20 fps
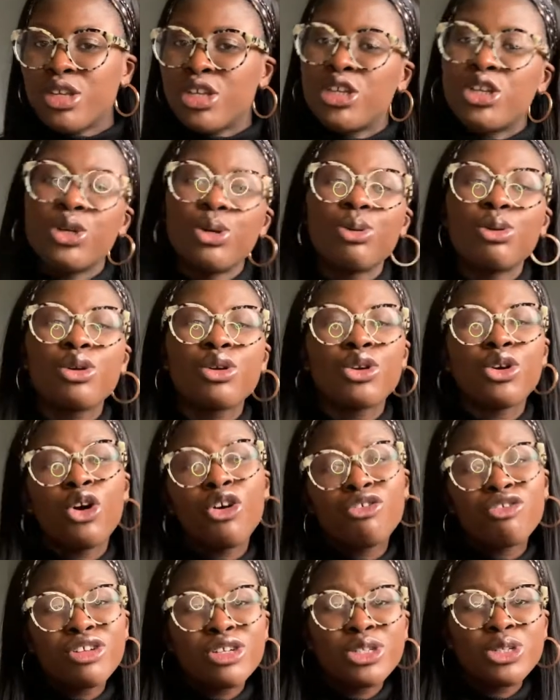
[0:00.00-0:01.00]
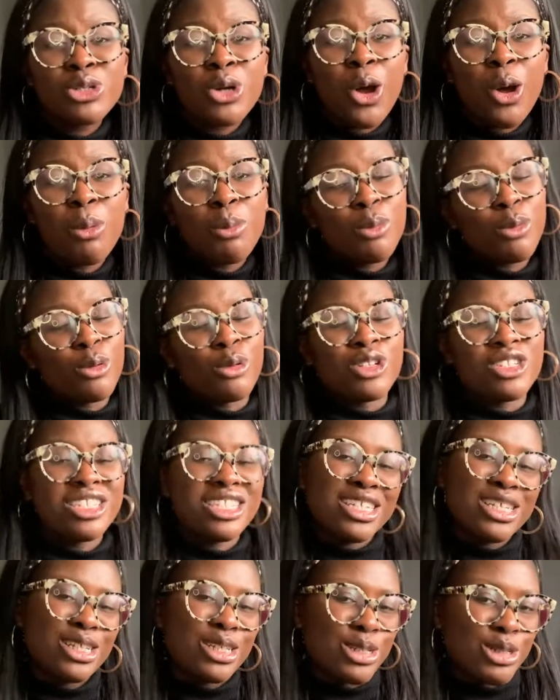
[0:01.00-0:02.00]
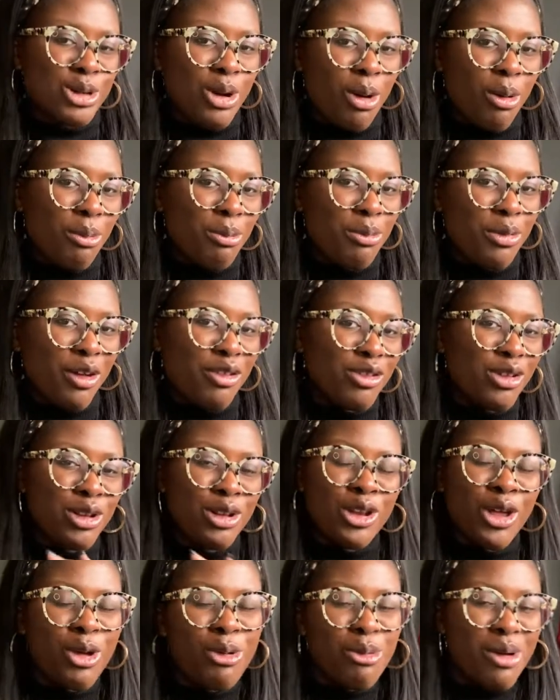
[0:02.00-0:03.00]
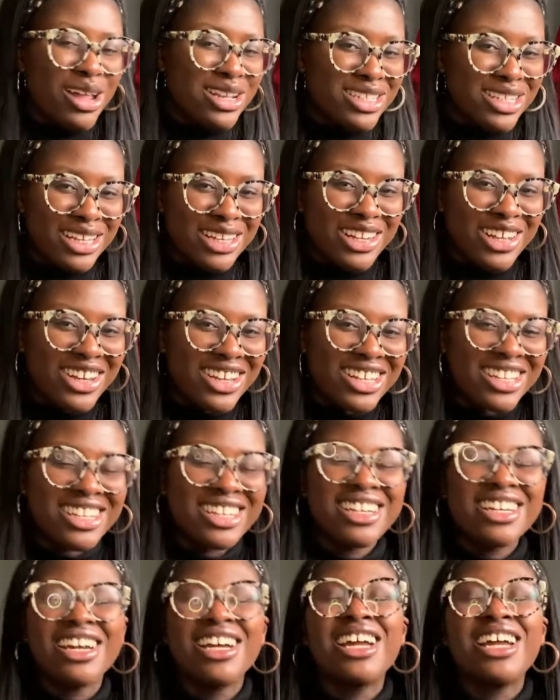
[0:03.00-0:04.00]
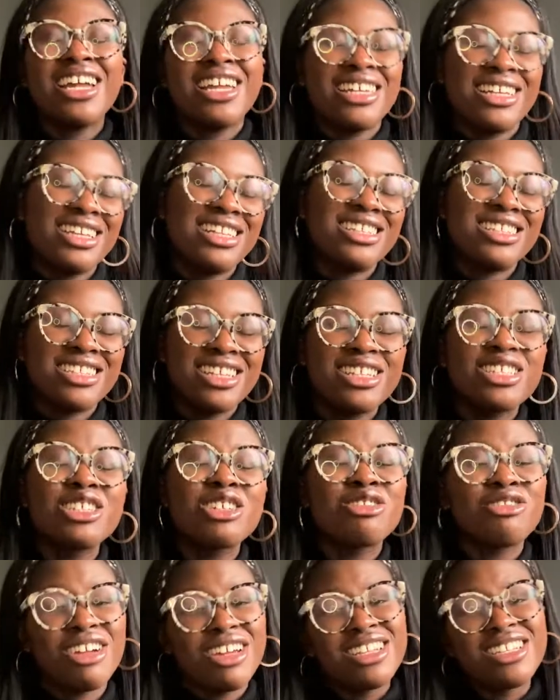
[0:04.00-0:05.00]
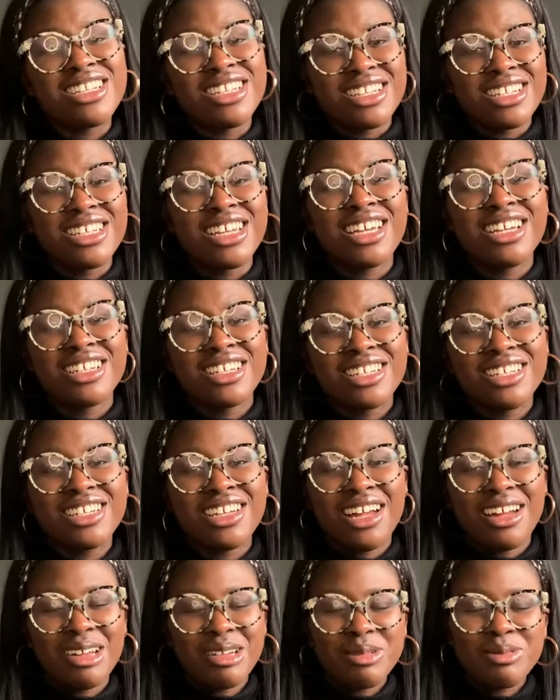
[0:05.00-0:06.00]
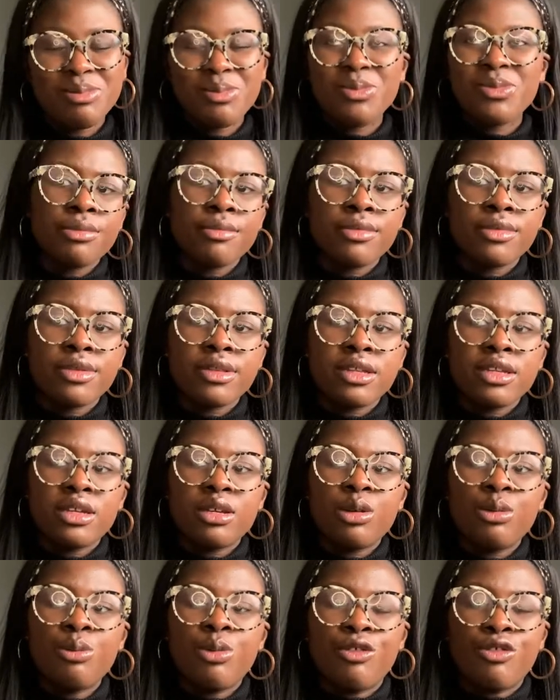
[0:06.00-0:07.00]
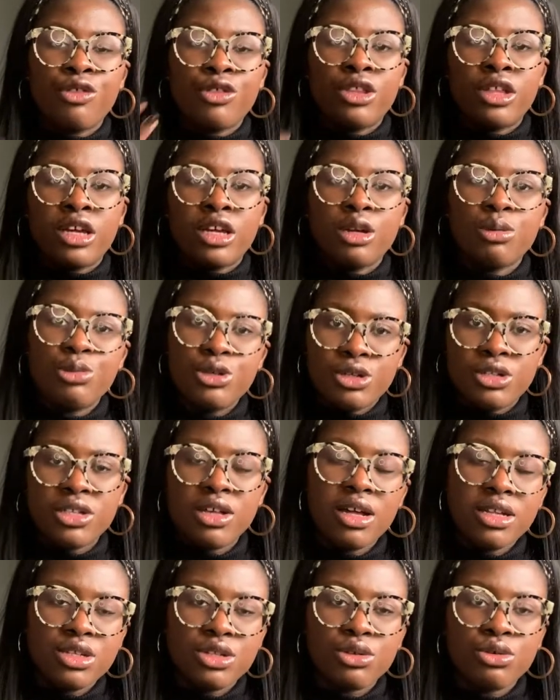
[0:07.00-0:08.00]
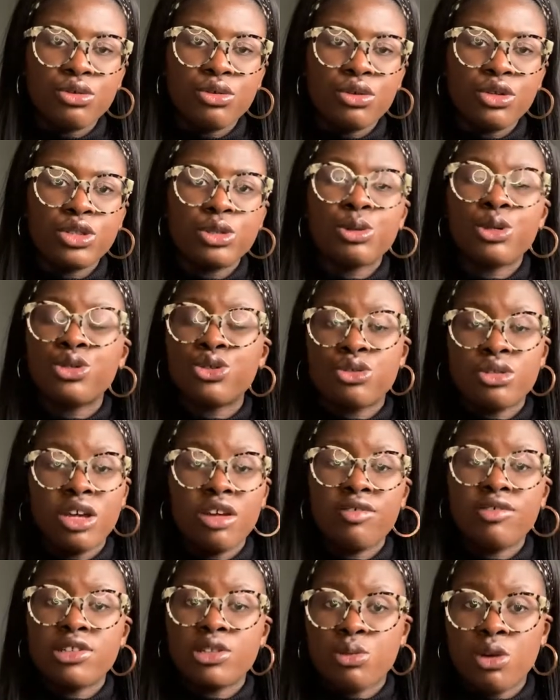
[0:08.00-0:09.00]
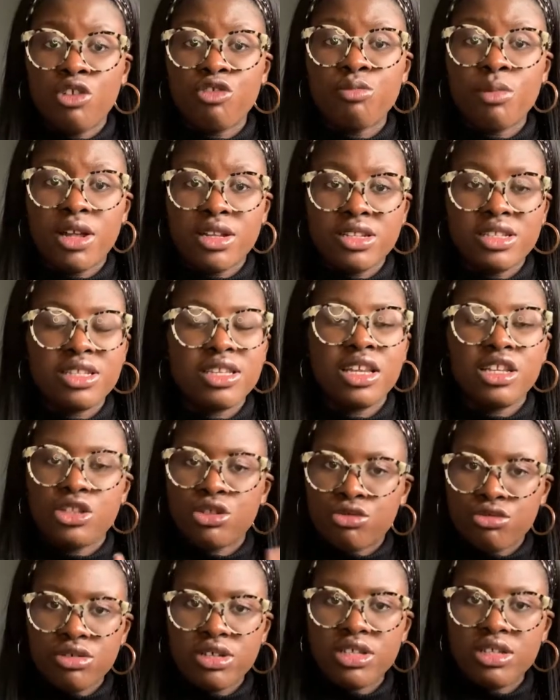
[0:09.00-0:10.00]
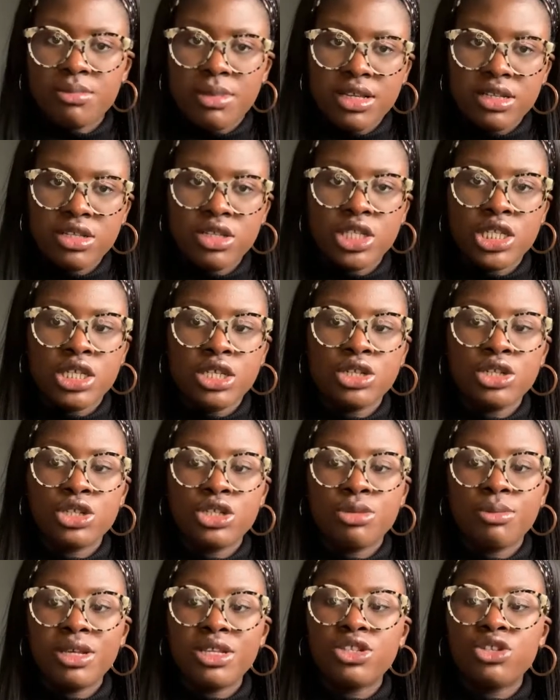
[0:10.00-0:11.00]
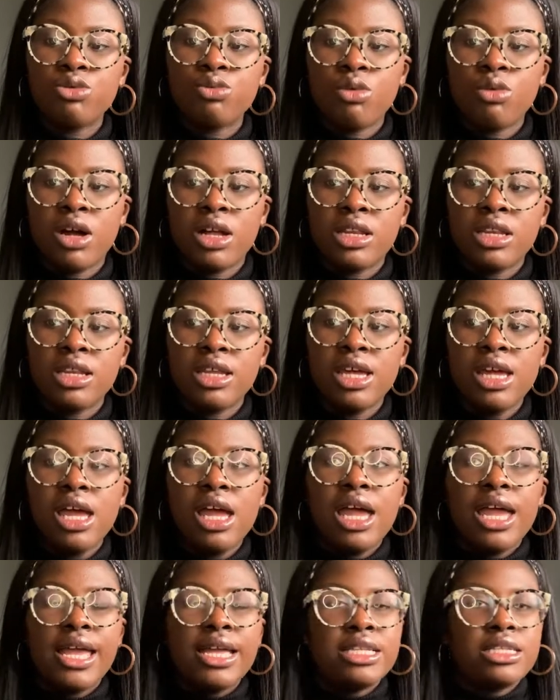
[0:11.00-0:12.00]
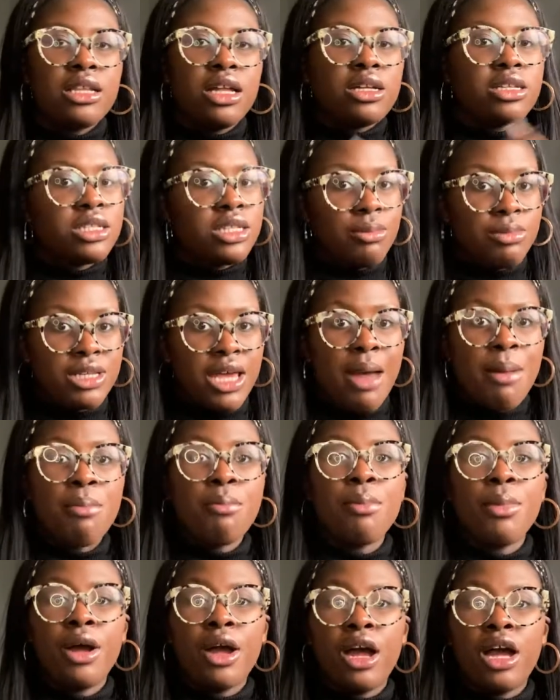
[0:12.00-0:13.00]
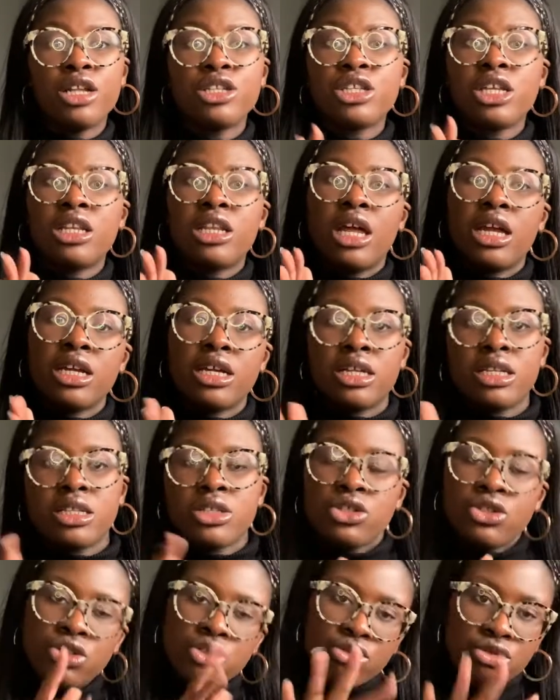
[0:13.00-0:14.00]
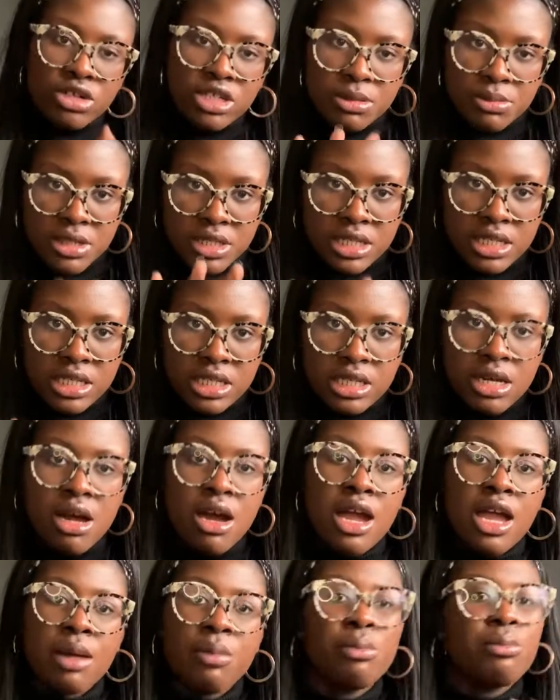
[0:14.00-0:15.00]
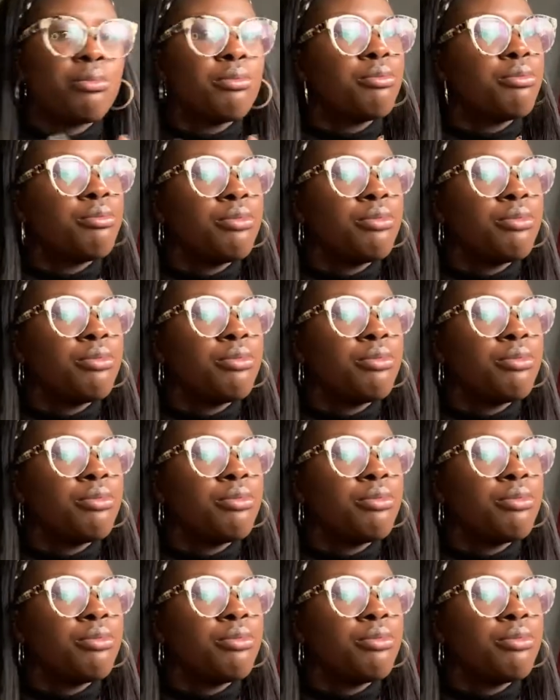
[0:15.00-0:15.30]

cute coffee shop or tea shop if you know where to look. It's a great city, yeah. But for the computer science course, because you're there for 12 months, it's 3 semesters. Semester 1 is September to Christmassy time.